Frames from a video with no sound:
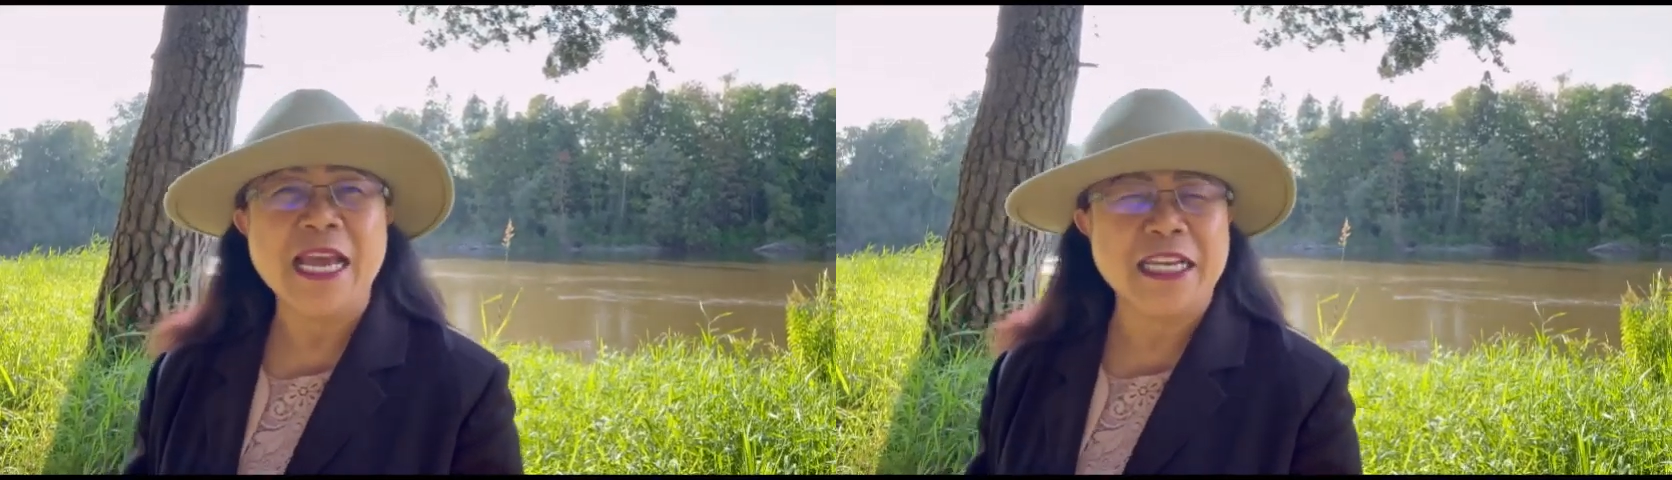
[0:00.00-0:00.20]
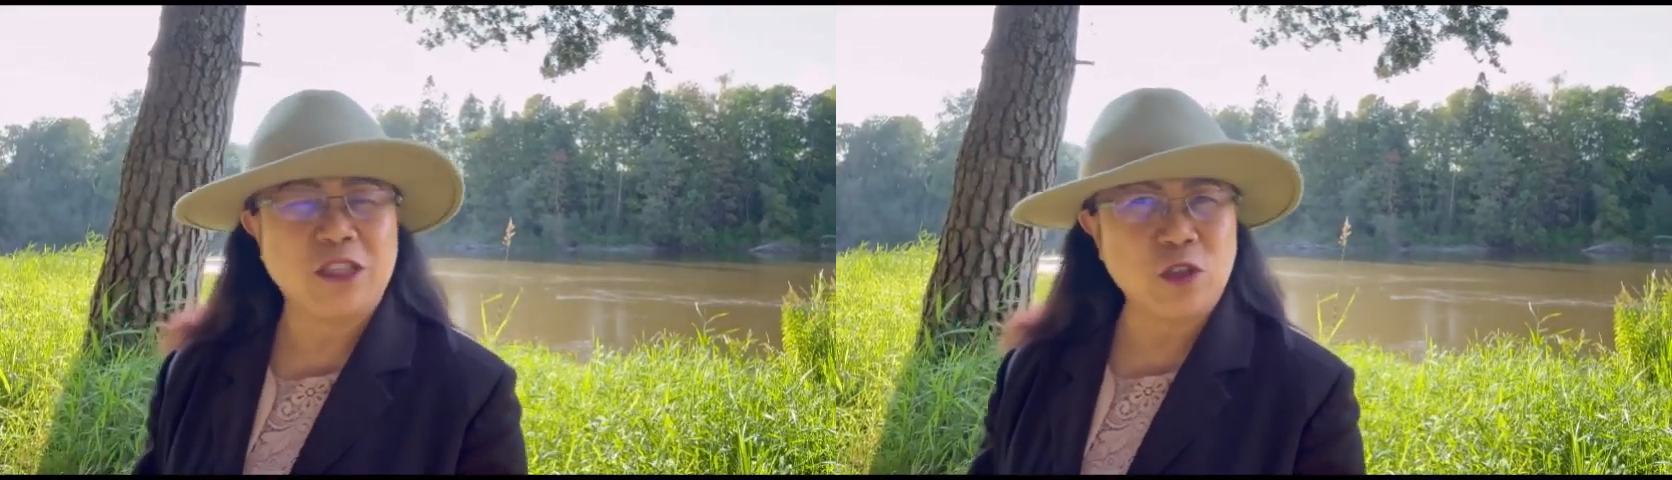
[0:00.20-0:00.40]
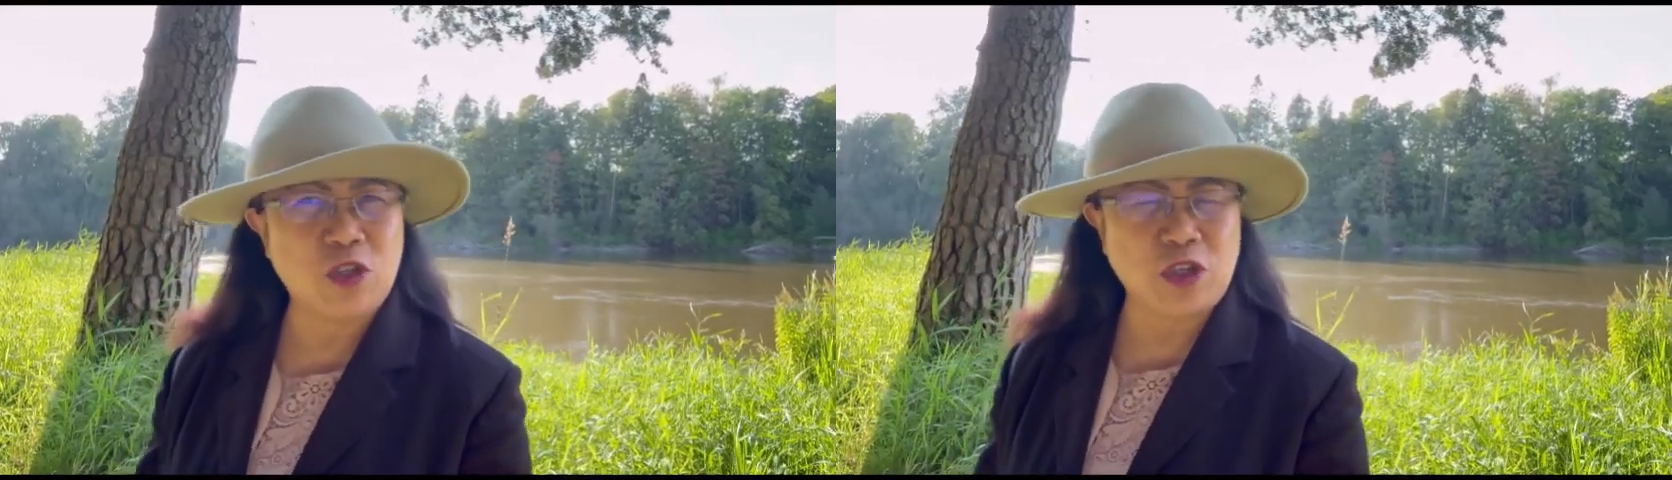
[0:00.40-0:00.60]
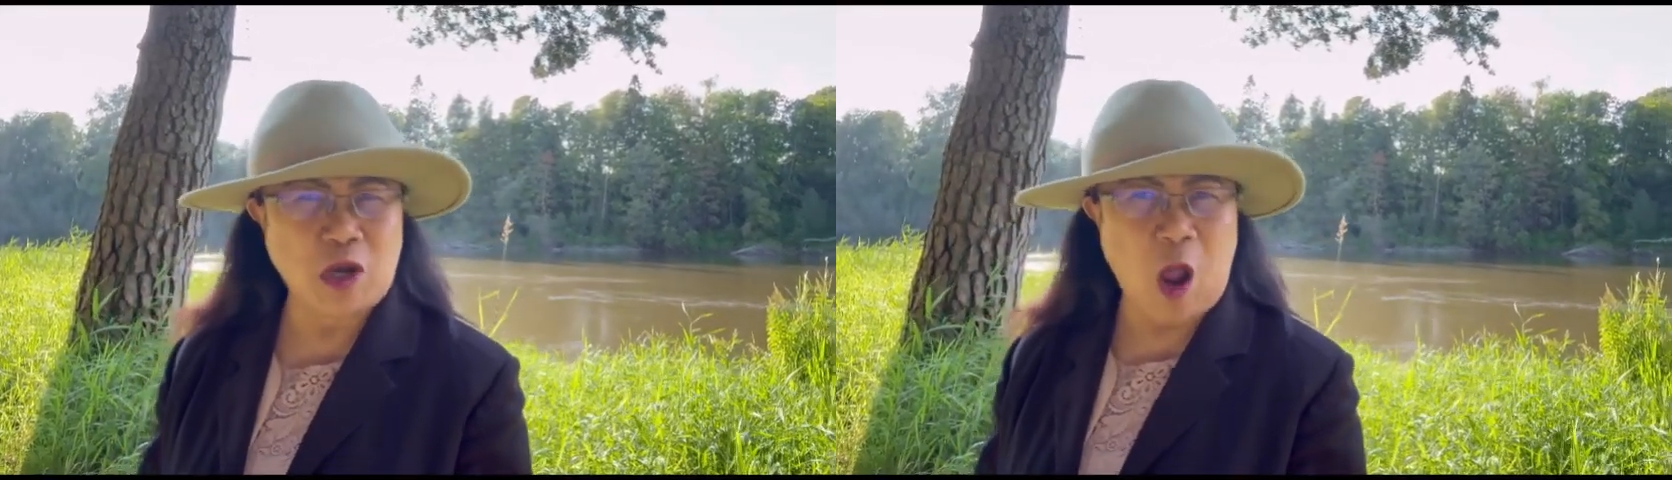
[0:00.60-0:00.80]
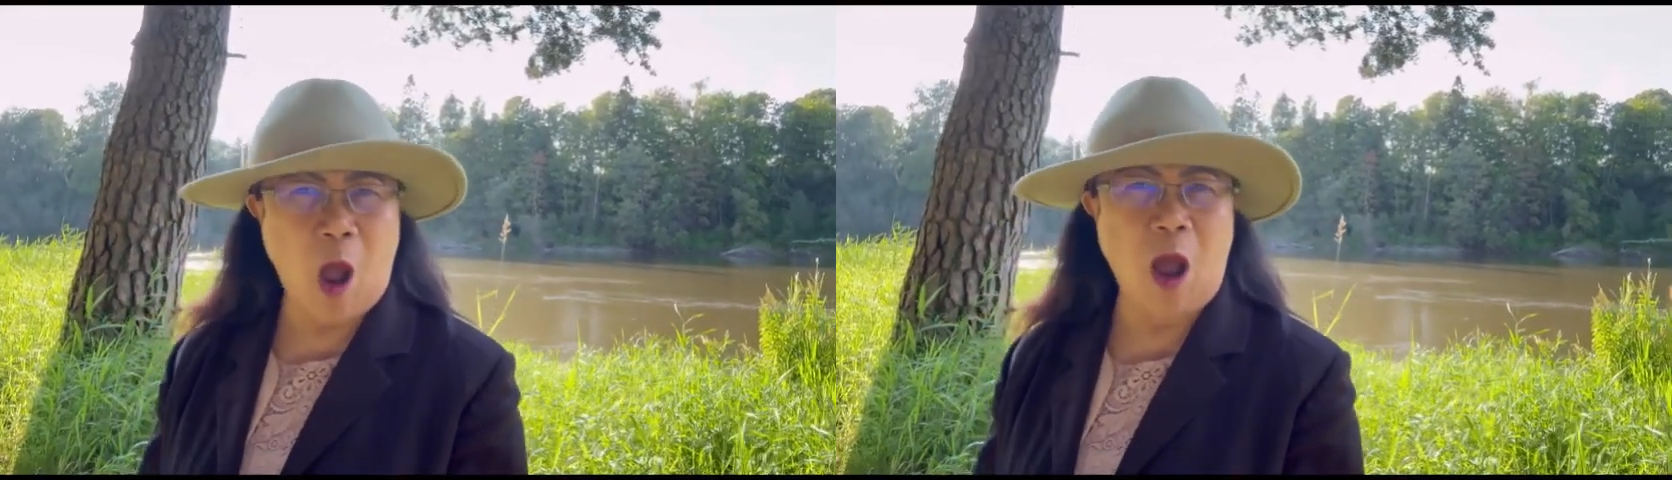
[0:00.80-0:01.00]
is so
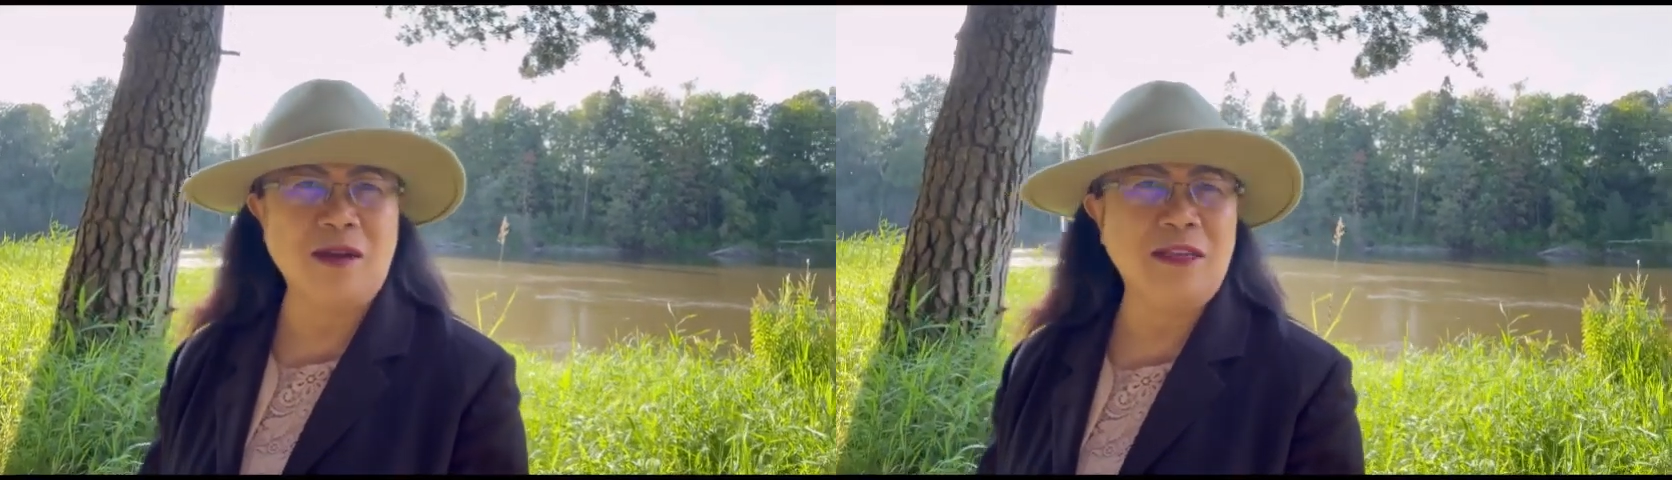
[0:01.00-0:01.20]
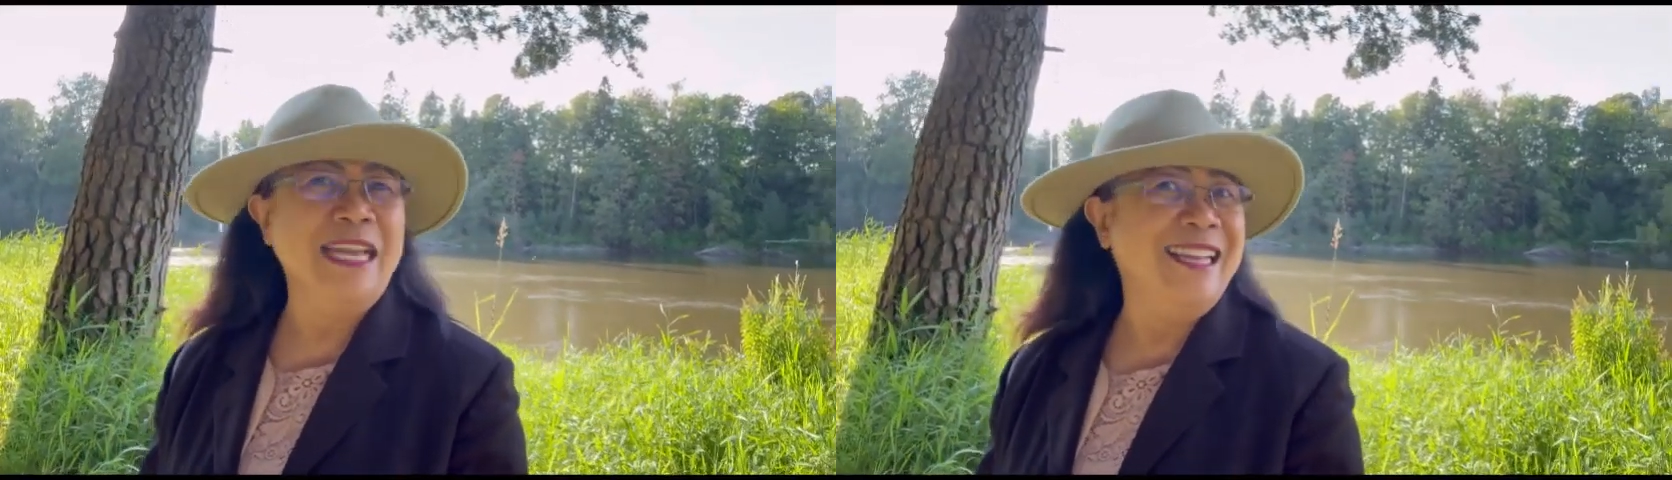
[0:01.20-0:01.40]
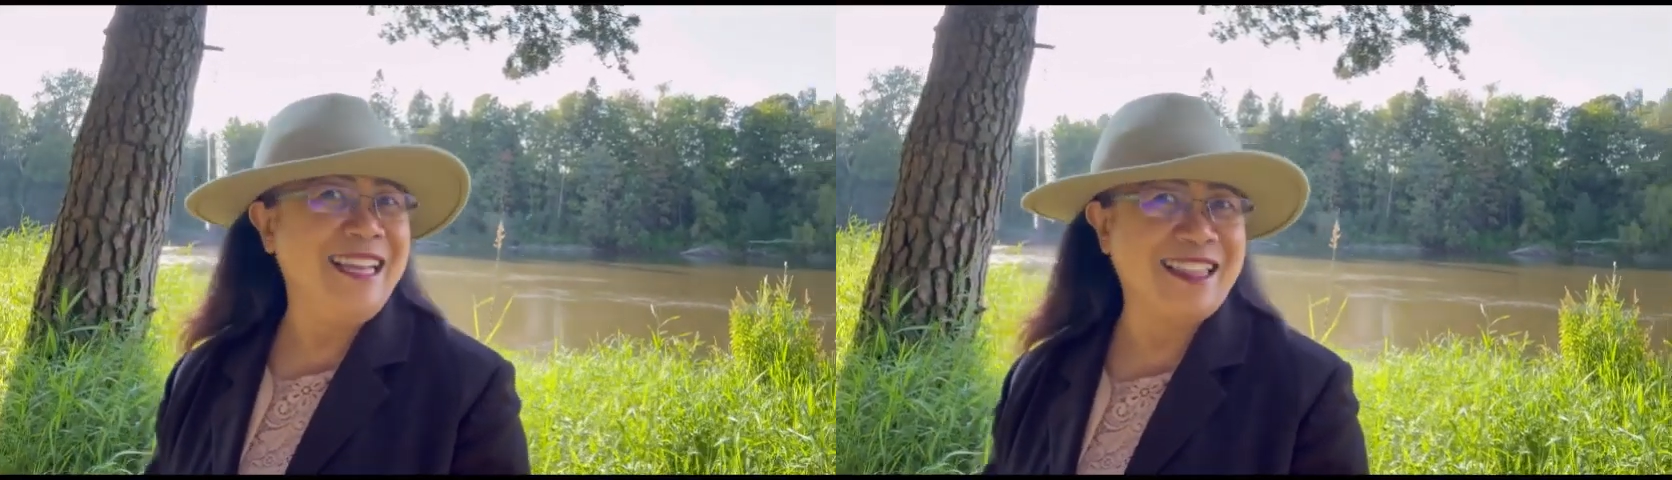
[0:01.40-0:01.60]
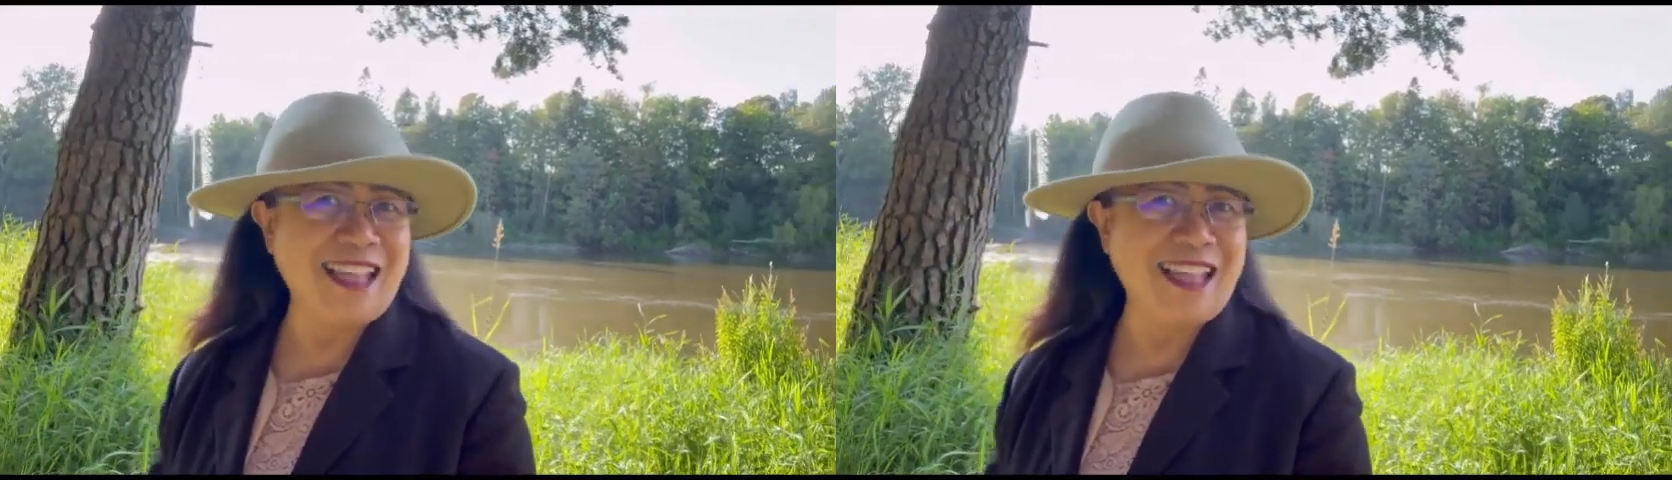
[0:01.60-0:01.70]
strong that